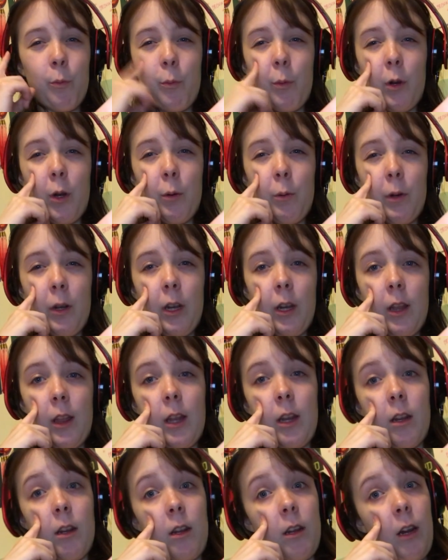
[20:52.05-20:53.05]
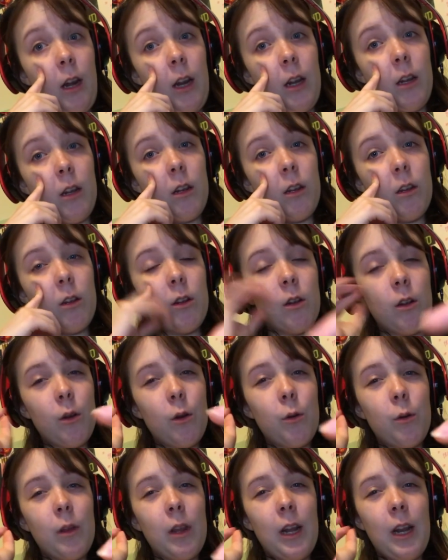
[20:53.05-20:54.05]
But I want to get this done
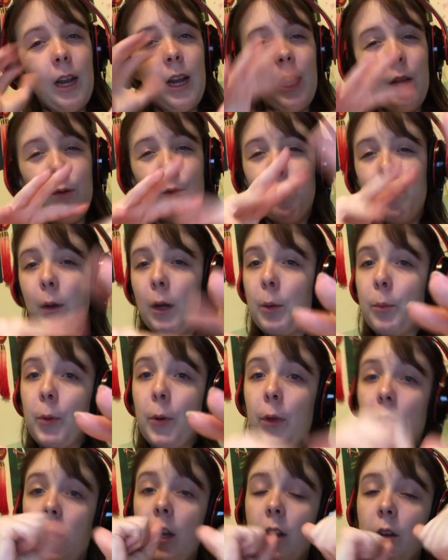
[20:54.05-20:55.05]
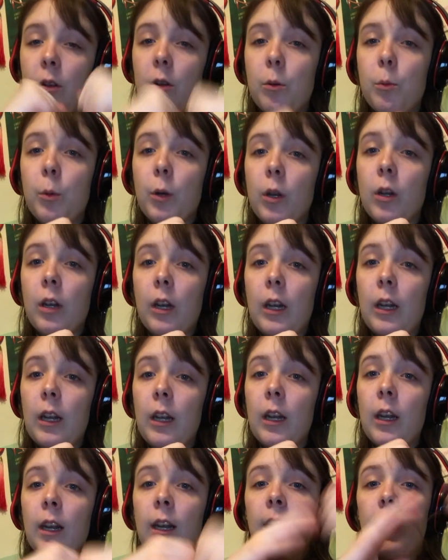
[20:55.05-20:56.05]
so that I have minimal things to work on
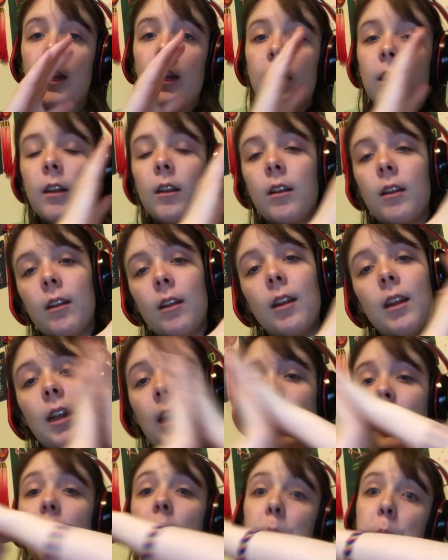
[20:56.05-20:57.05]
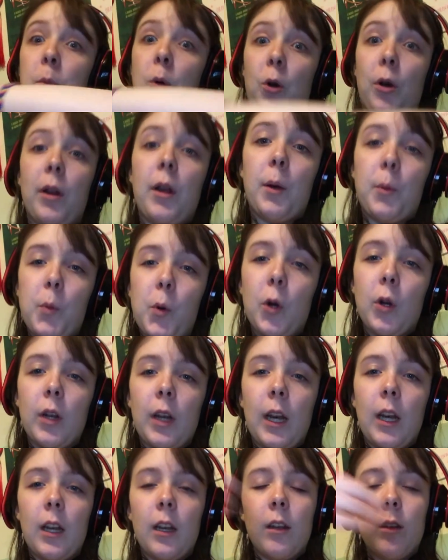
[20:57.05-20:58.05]
in the morning
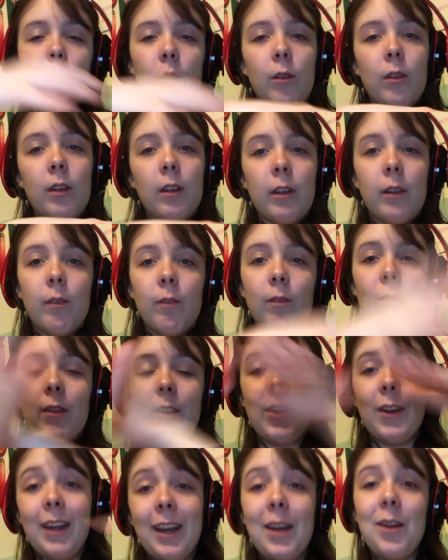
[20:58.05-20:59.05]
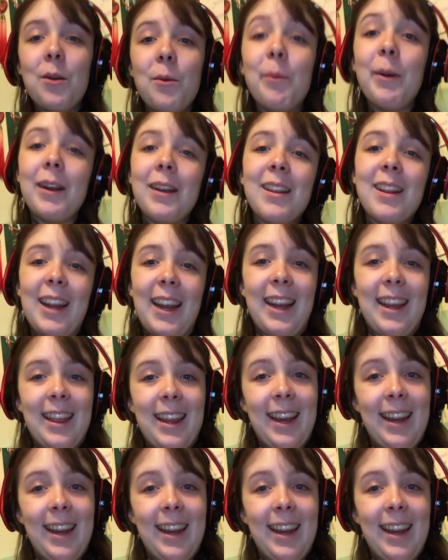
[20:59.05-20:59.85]
morning so I can do birthday